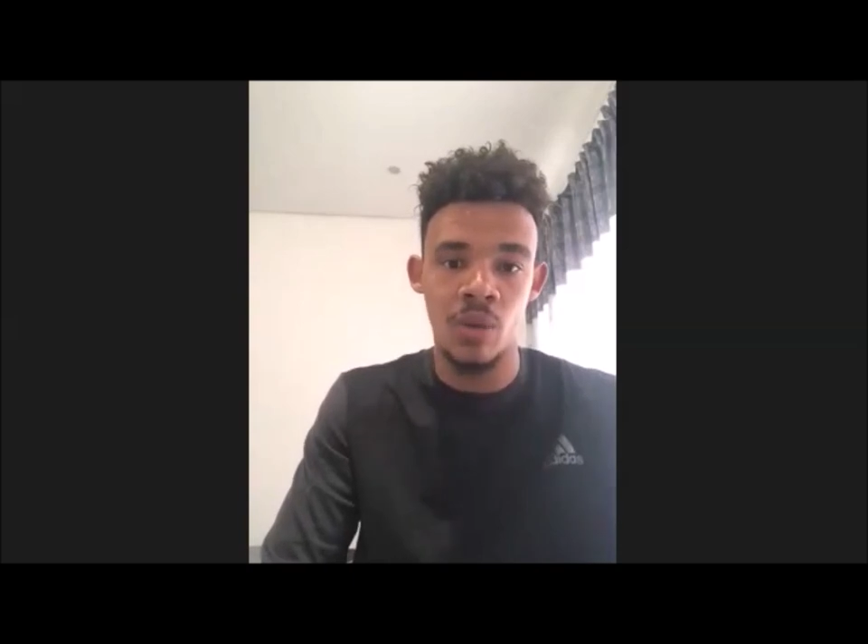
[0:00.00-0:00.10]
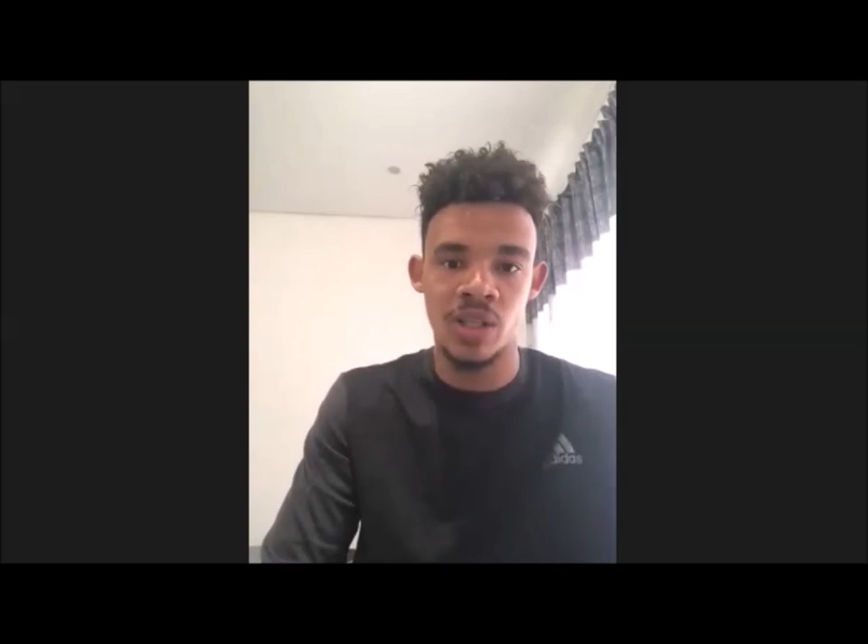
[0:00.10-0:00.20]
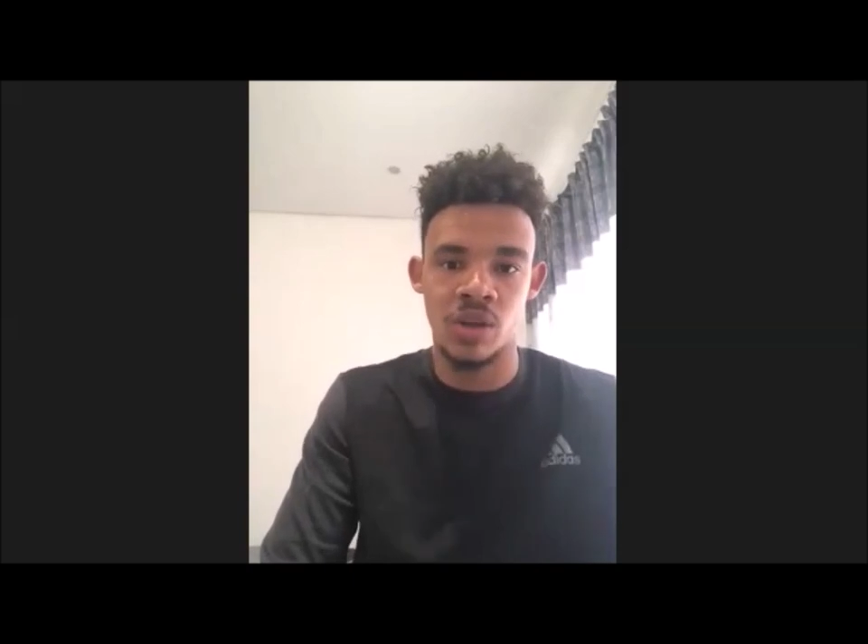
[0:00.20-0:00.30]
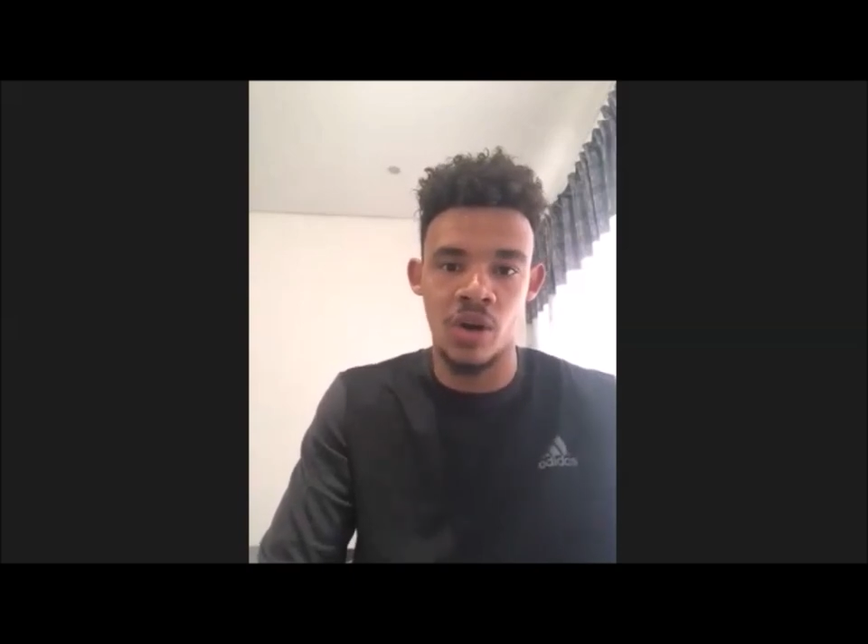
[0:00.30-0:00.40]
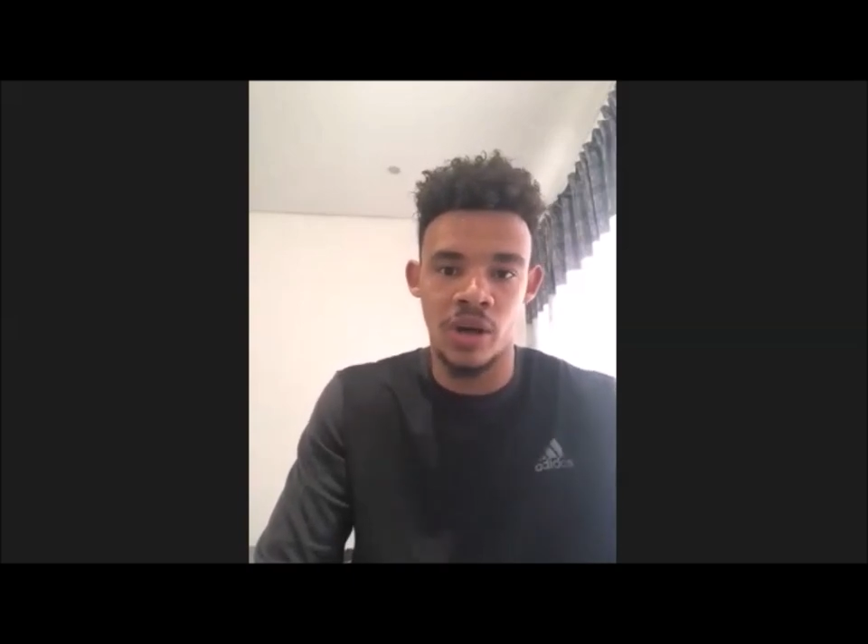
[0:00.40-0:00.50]
what's
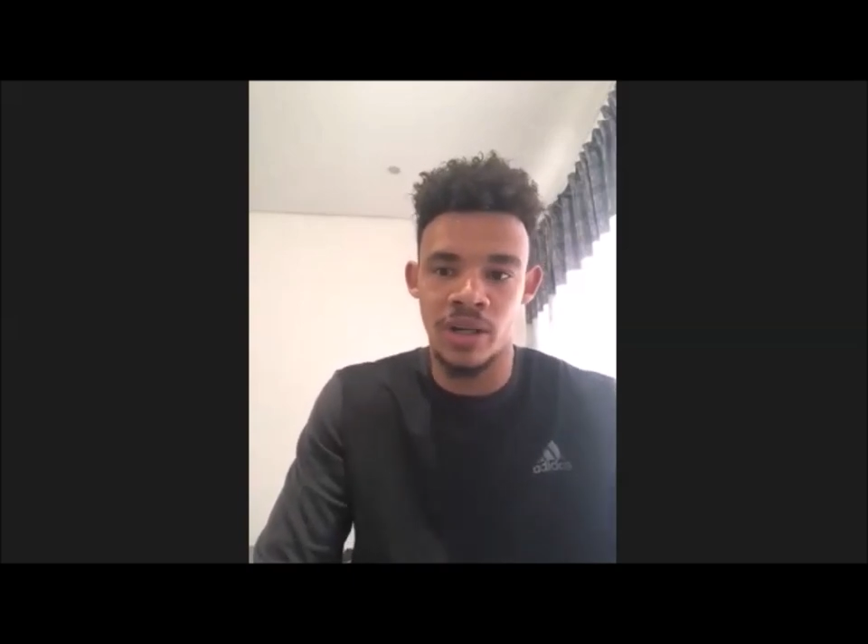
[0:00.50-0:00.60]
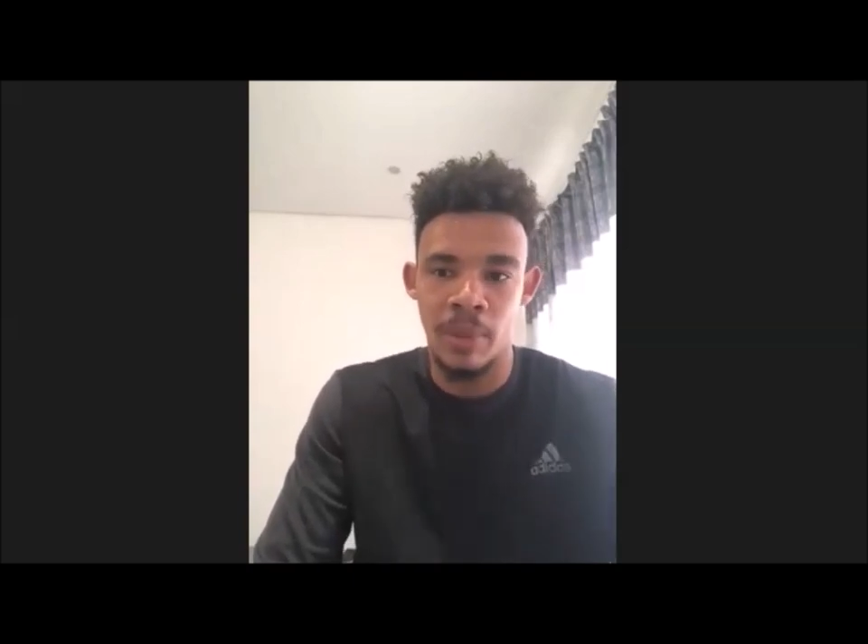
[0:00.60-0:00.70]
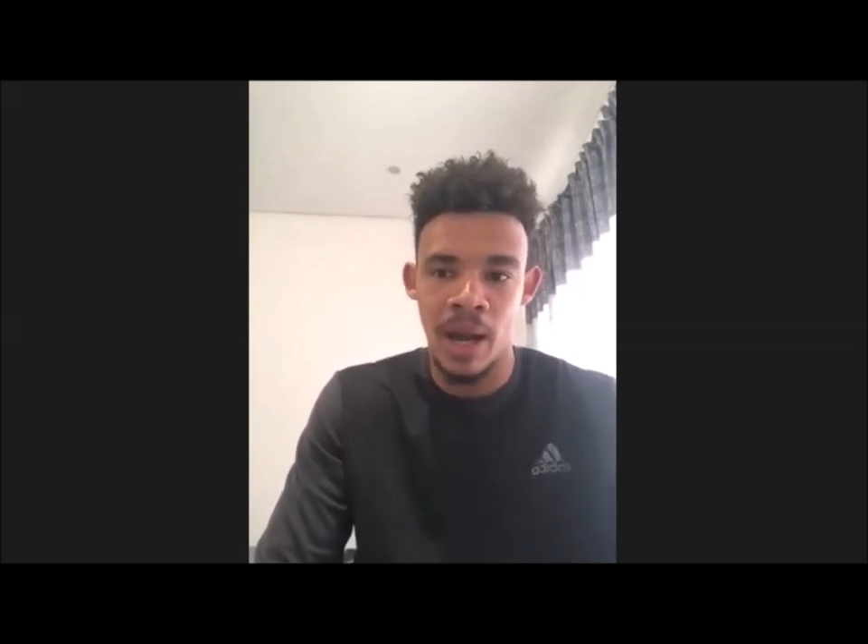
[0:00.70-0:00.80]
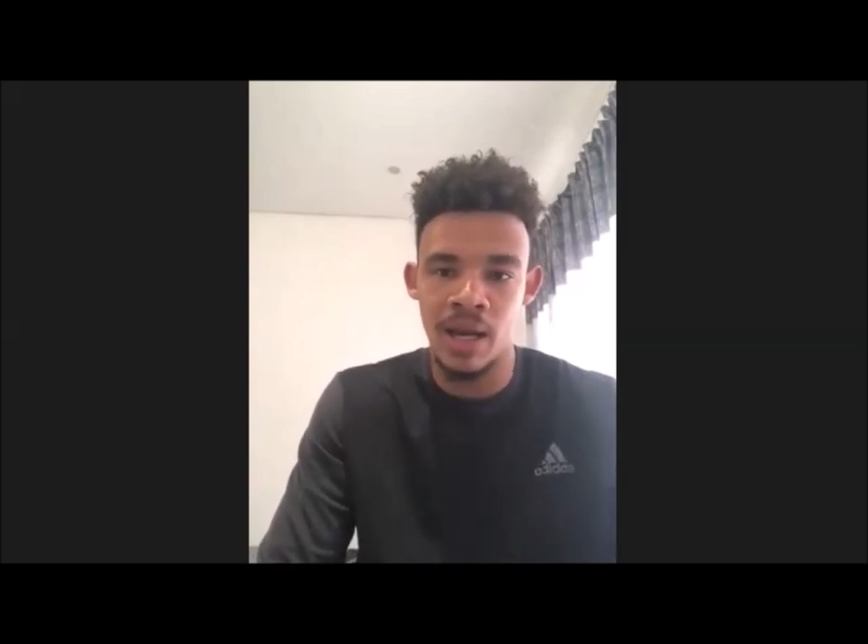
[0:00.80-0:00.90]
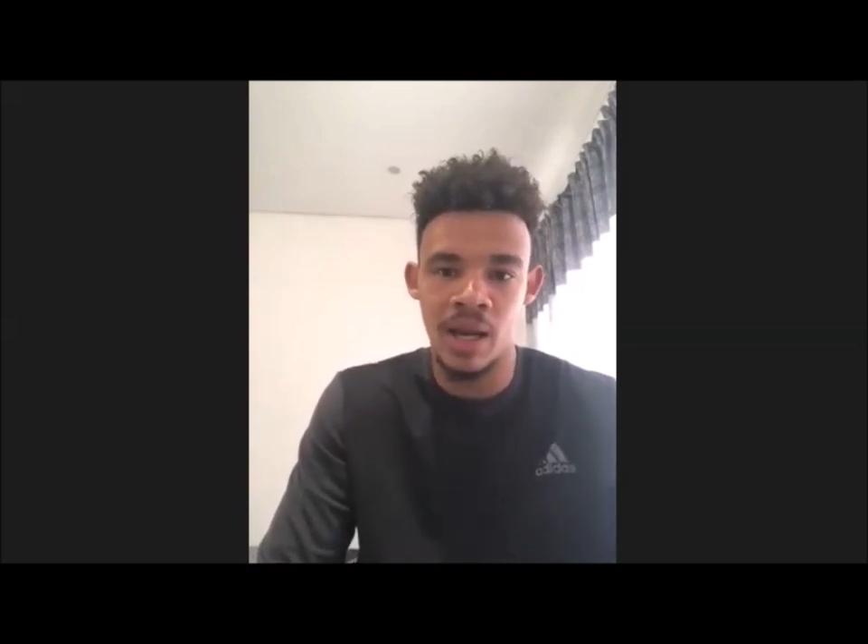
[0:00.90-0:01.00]
going on in
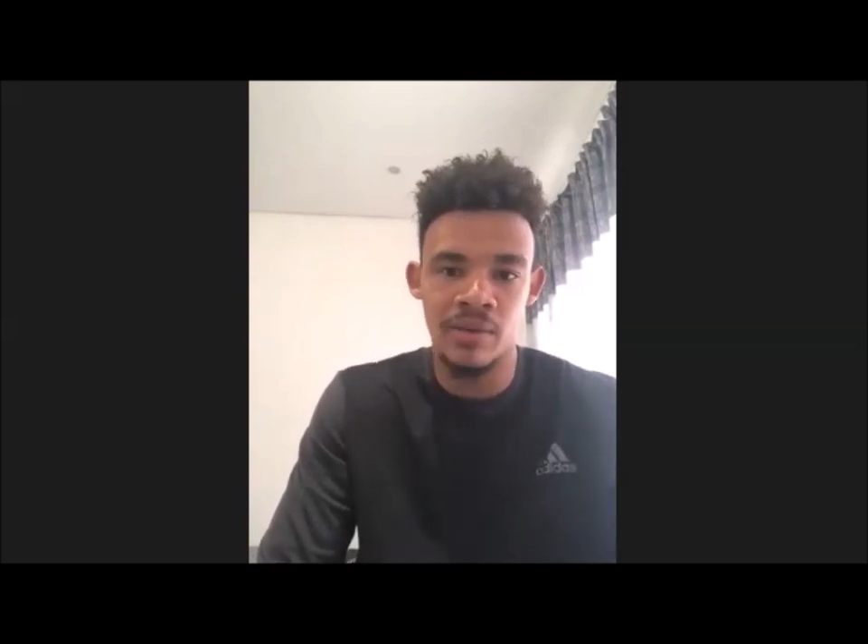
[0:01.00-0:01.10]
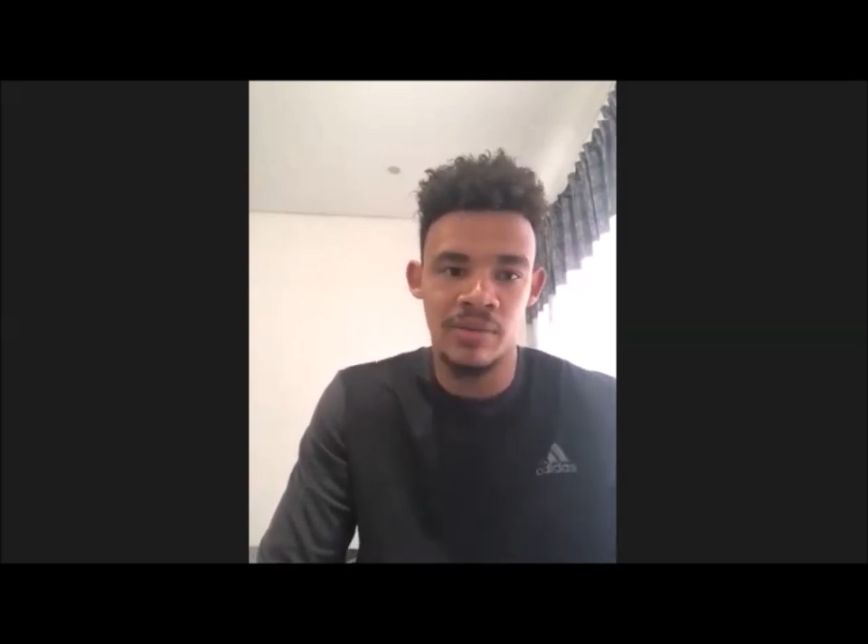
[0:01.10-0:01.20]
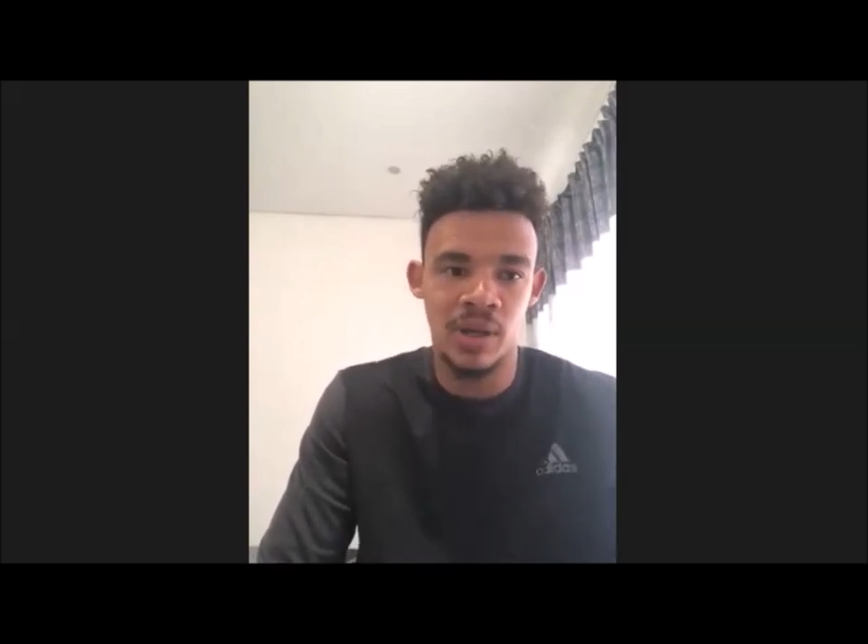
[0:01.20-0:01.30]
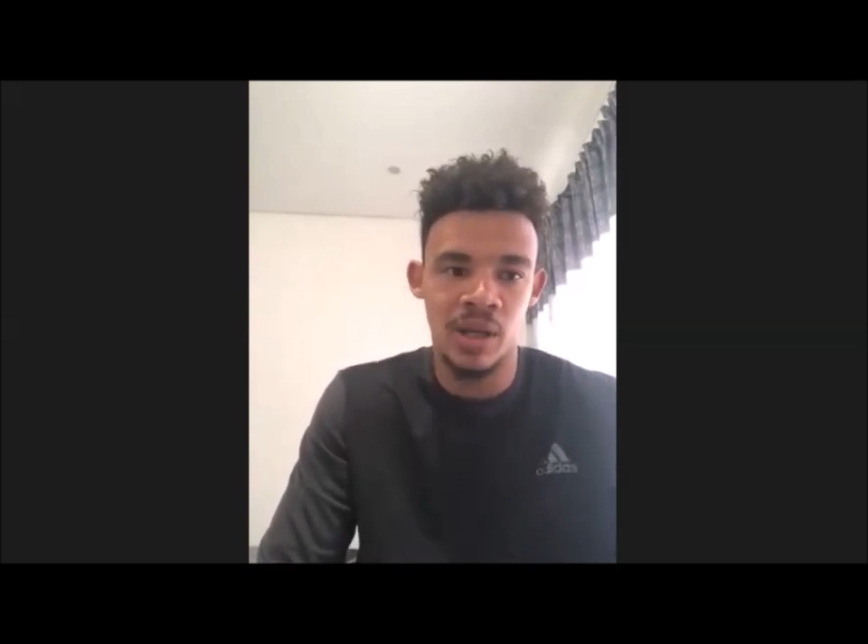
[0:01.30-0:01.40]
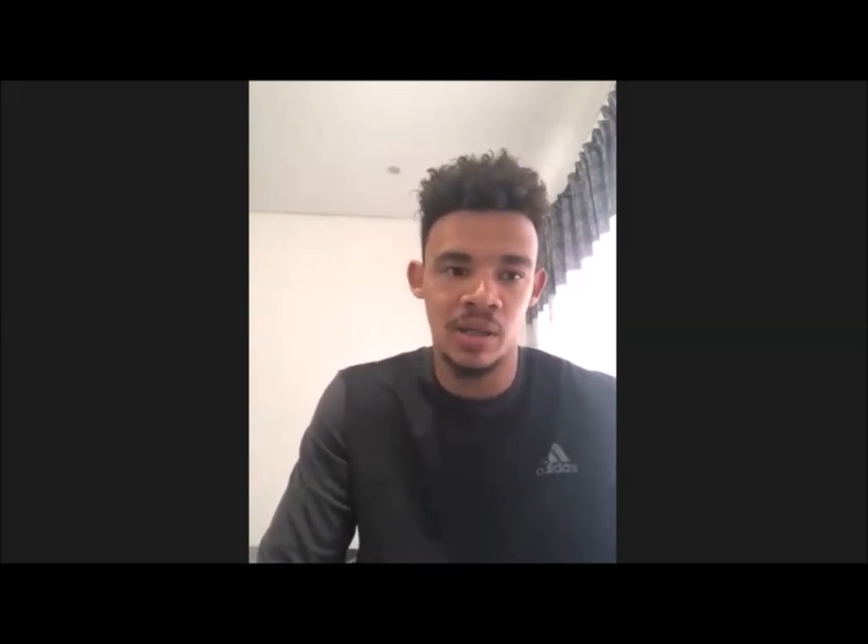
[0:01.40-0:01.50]
my life,
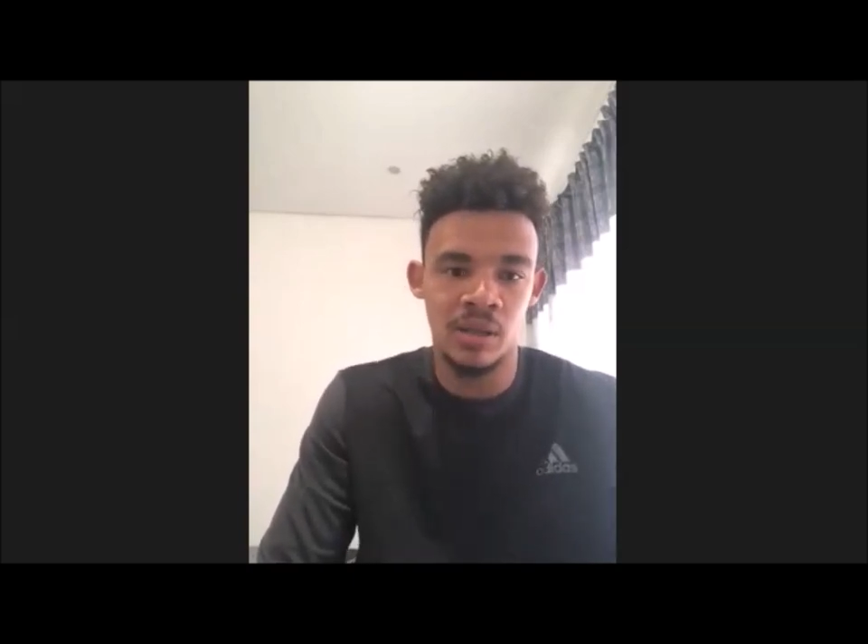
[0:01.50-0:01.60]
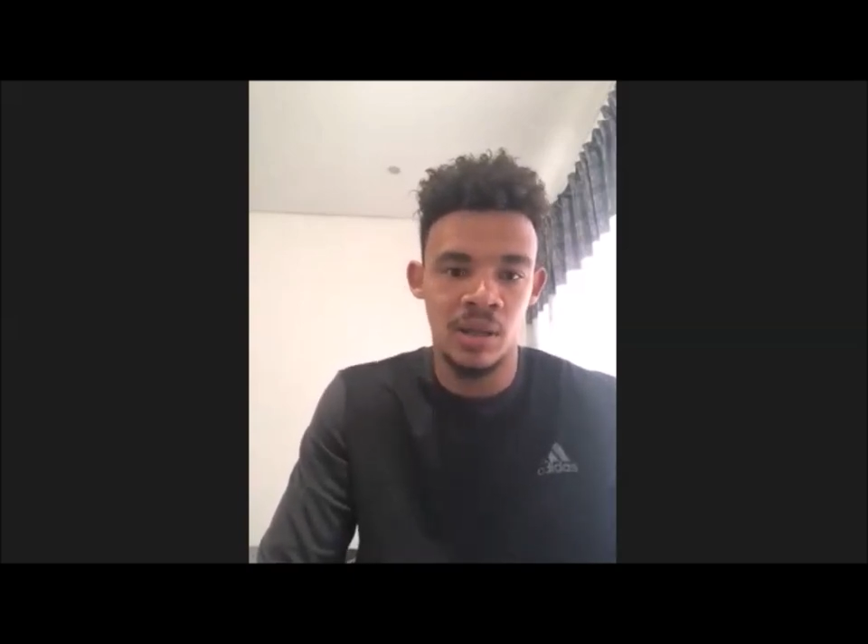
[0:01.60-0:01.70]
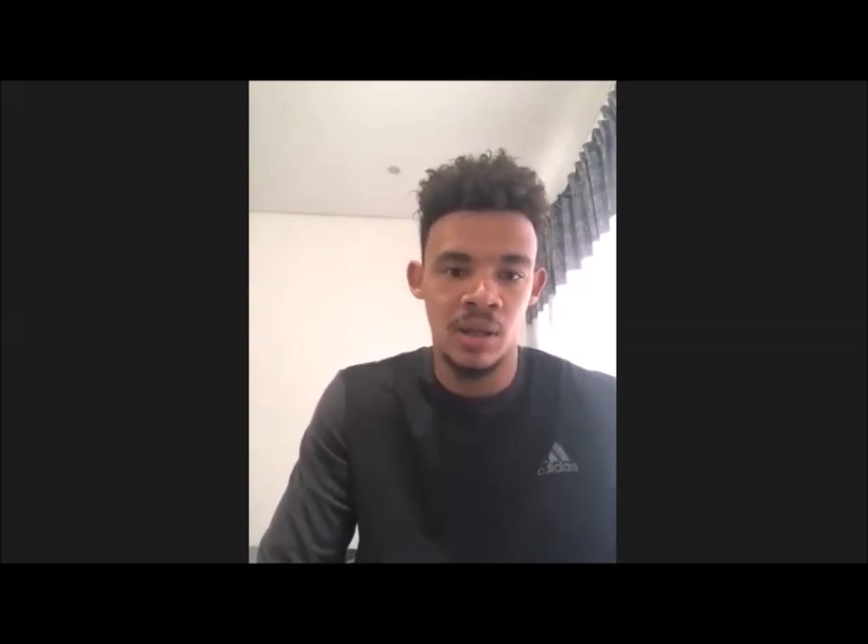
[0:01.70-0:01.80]
and